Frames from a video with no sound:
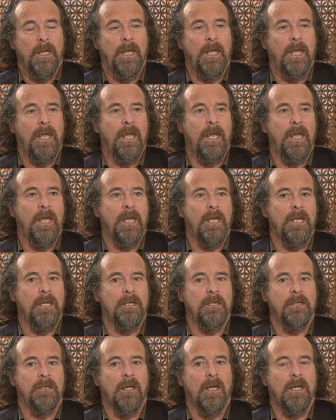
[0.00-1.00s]

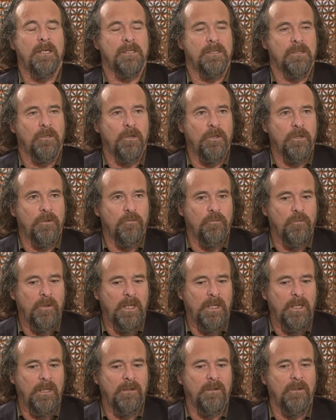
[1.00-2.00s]
and I started
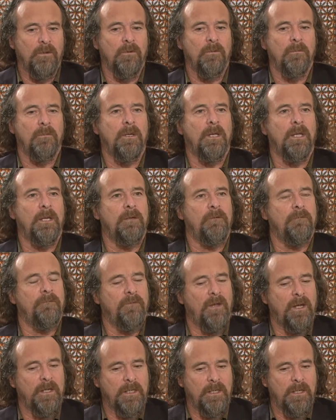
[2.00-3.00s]
reading them and
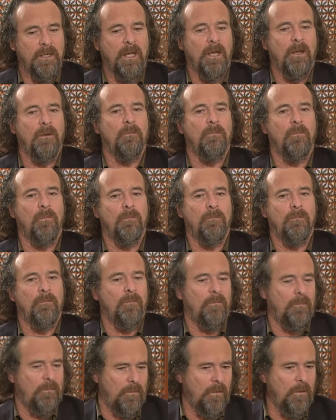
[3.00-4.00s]
finding out
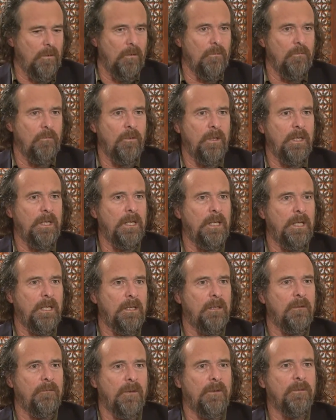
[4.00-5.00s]

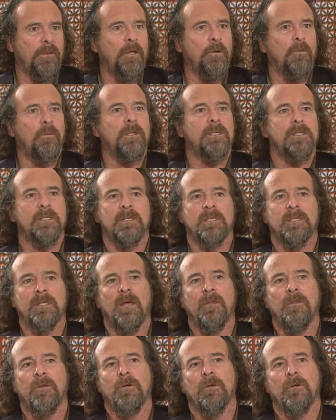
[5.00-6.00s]
really that there was this
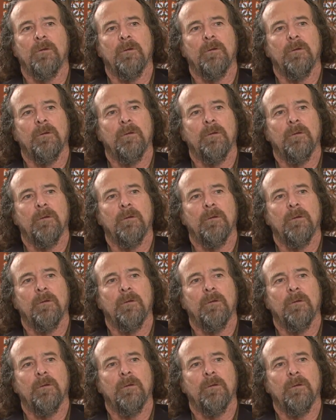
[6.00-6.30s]
other